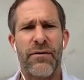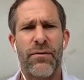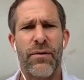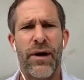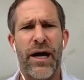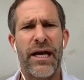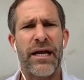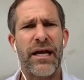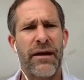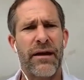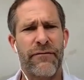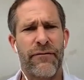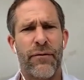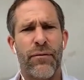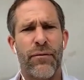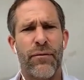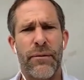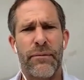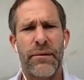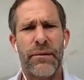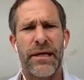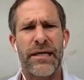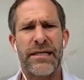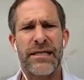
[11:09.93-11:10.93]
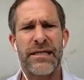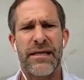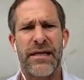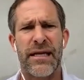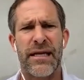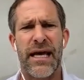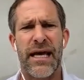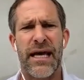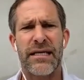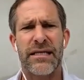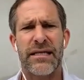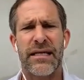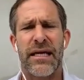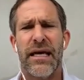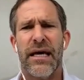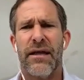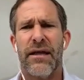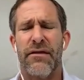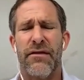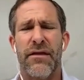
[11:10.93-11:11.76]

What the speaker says: way to get from one place to the next.